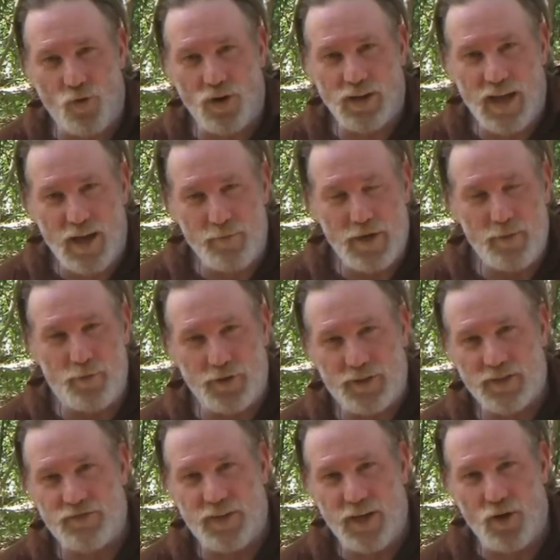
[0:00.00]
for allowing me to put
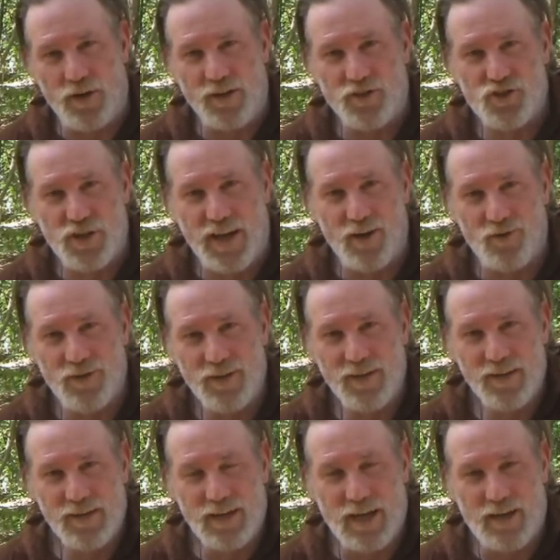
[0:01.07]
this video on his channel.
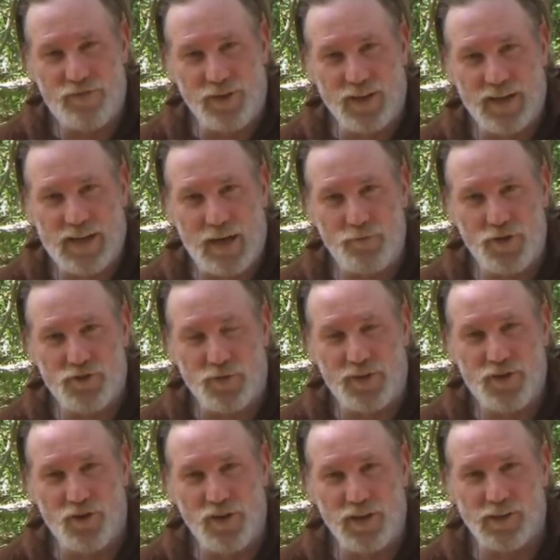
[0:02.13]
I feel like I'm just
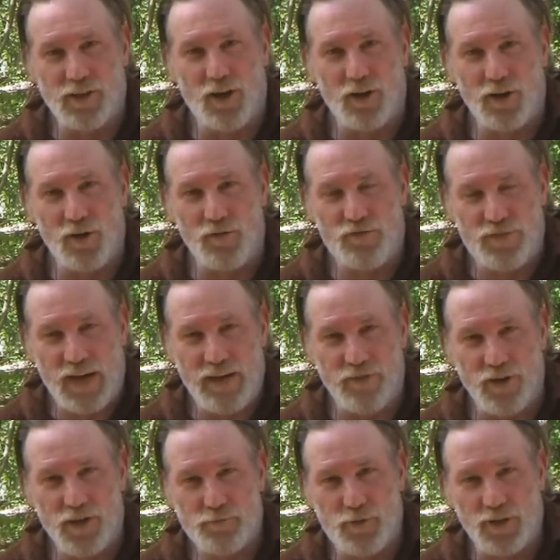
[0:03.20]
returning a long owed
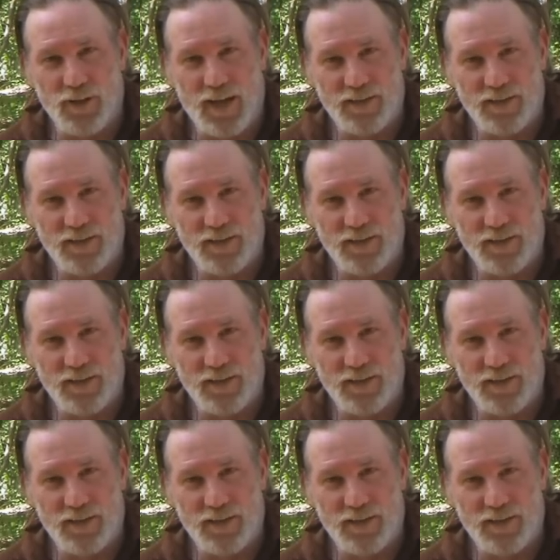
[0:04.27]
favor. He's put